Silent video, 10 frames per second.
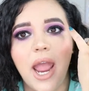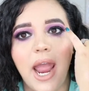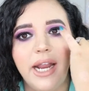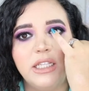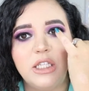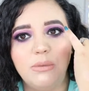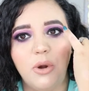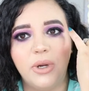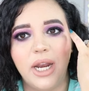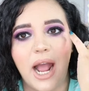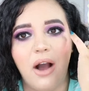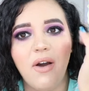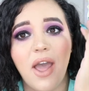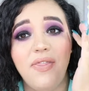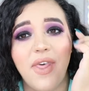and smoke it
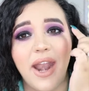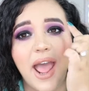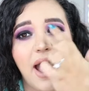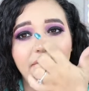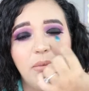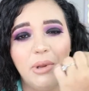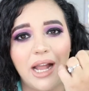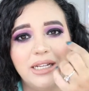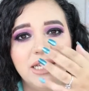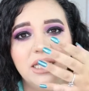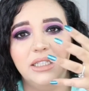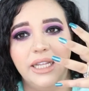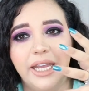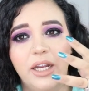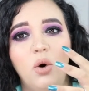out and then add the black to the
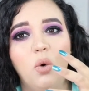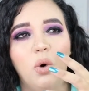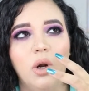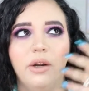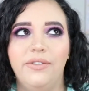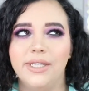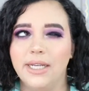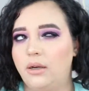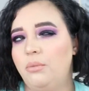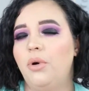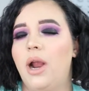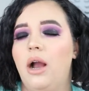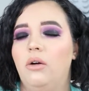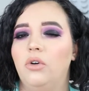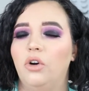lid or if it's like a
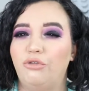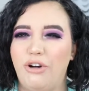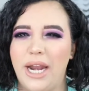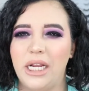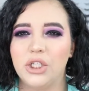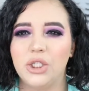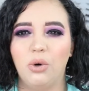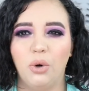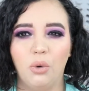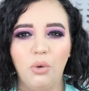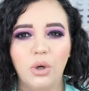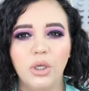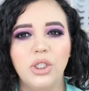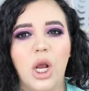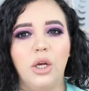brown or reddish or
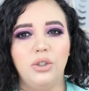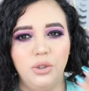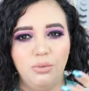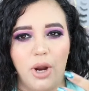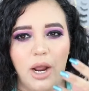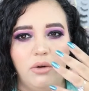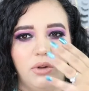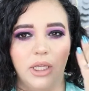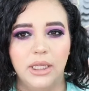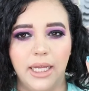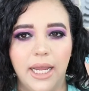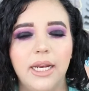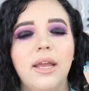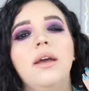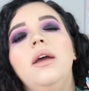orange, I'll do brown on the
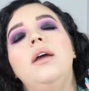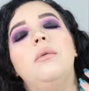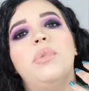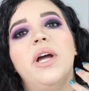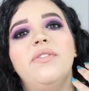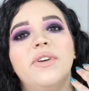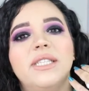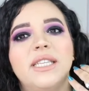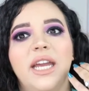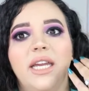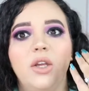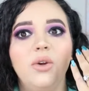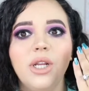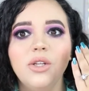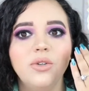lid. But if it's like,
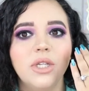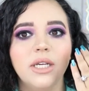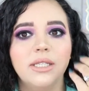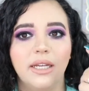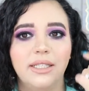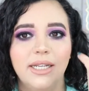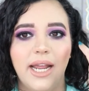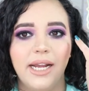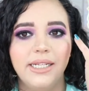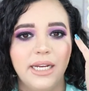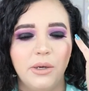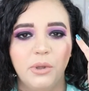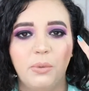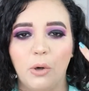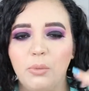you can do this, like today I did it
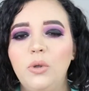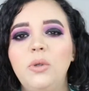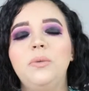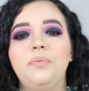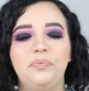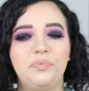with purple,